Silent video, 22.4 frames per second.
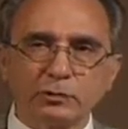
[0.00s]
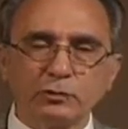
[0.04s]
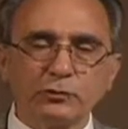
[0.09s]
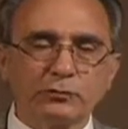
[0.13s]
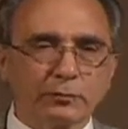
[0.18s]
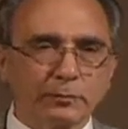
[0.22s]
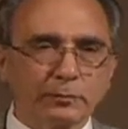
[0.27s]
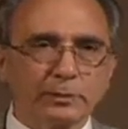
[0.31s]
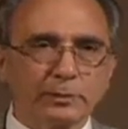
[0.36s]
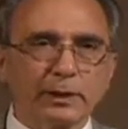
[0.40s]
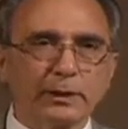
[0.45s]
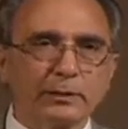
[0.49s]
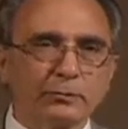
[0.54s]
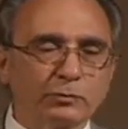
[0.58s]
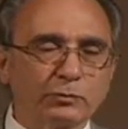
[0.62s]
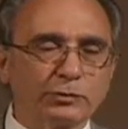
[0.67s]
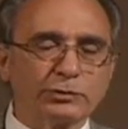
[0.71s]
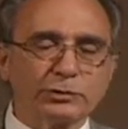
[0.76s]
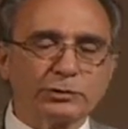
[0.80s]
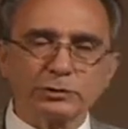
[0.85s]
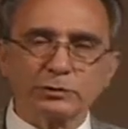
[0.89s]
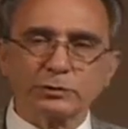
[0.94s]
you from getting what
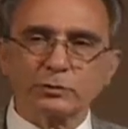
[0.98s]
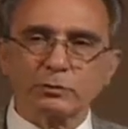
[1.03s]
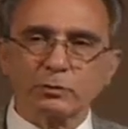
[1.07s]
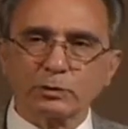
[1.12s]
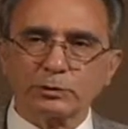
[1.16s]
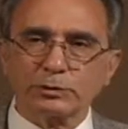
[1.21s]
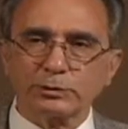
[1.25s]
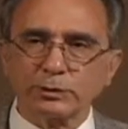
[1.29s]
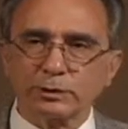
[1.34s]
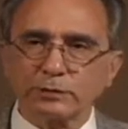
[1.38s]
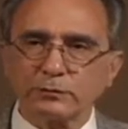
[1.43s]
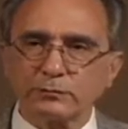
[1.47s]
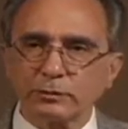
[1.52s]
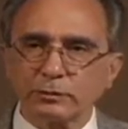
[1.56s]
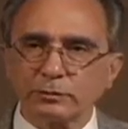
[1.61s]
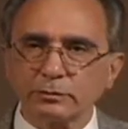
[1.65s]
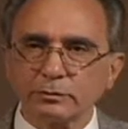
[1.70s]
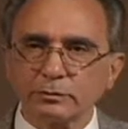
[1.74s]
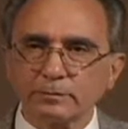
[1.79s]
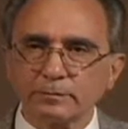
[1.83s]
Jesus wants to give you.